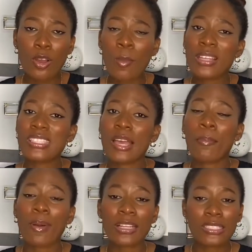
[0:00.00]
All my things I
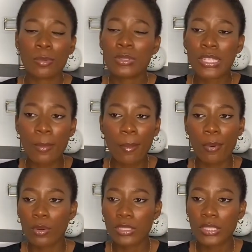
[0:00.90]
packed is I put inside my
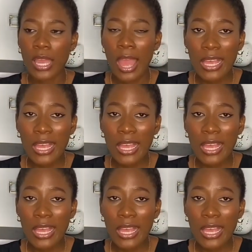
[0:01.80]
box.